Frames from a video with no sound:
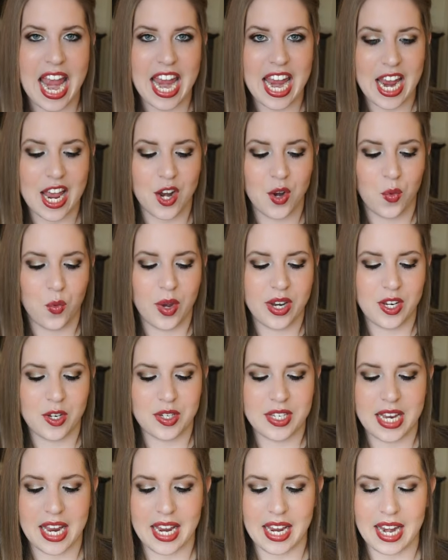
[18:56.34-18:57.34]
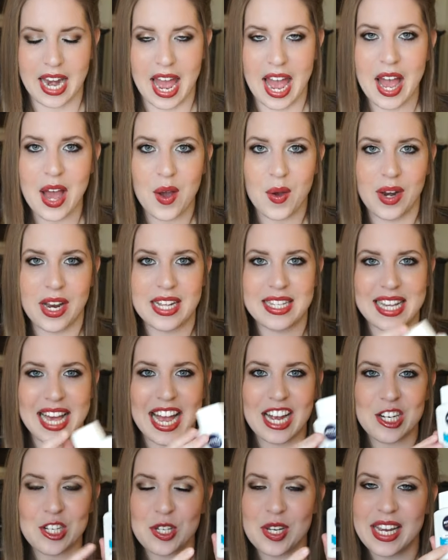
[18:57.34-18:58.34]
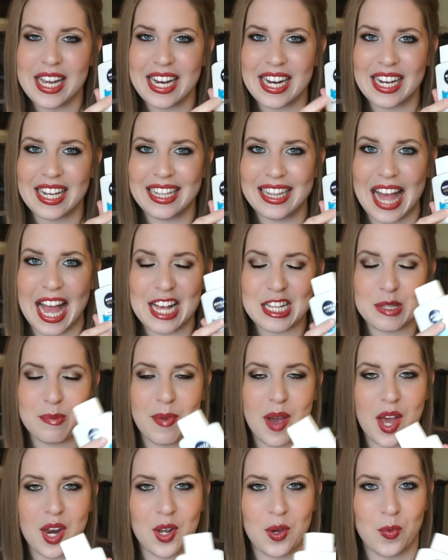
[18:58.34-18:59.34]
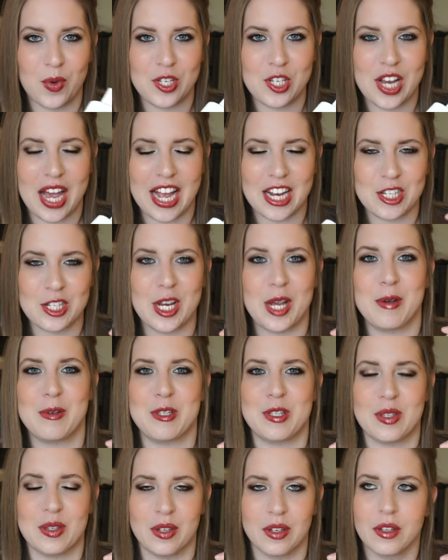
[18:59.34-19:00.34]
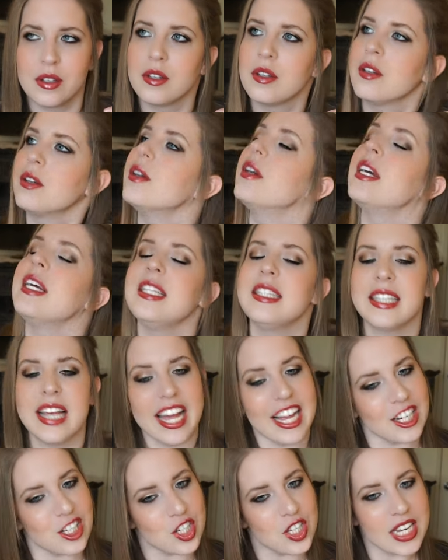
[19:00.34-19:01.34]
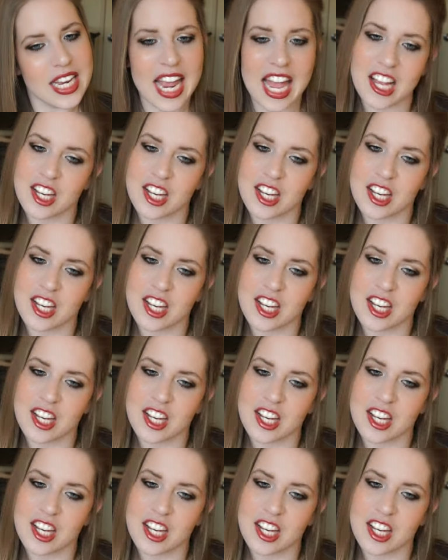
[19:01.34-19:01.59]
And when you take it out, it's actually in a glass bottle, which actually I was... It's actually.